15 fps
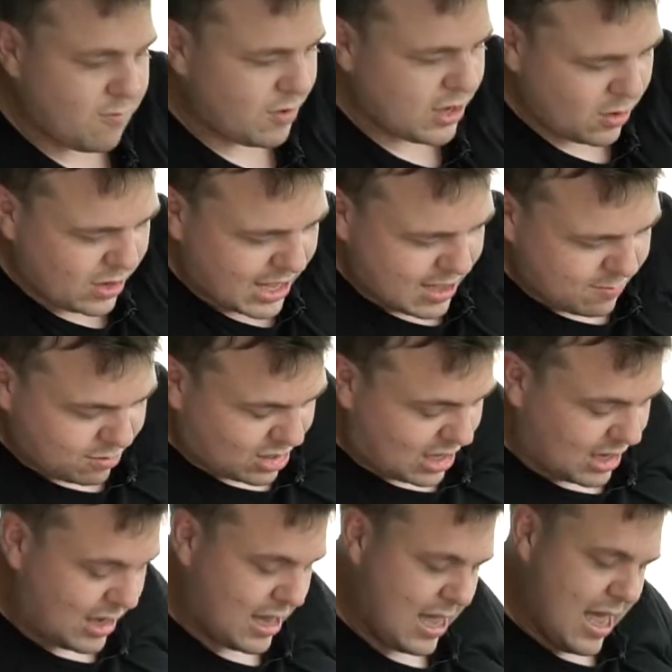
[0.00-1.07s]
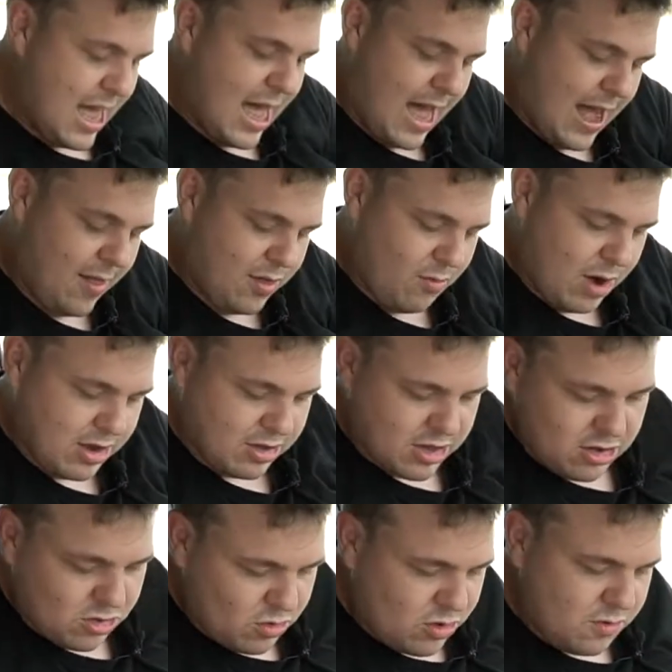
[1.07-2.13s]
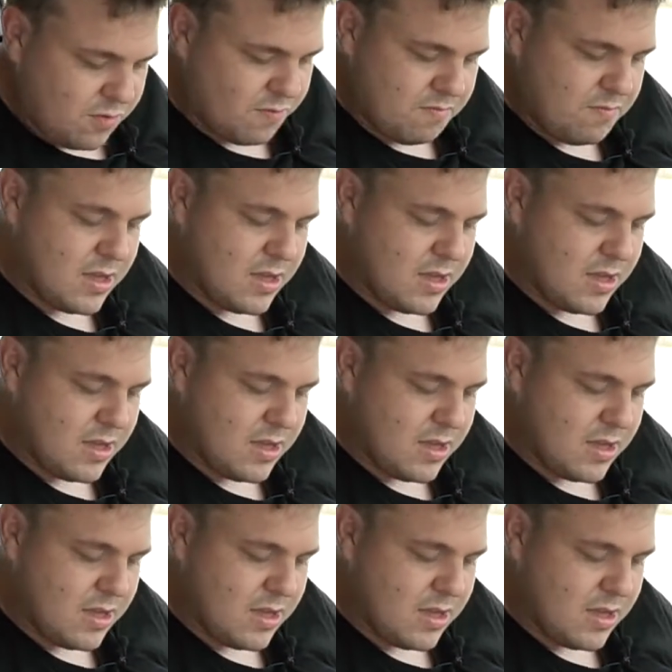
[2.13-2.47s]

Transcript: video games in, and the rest is sort of,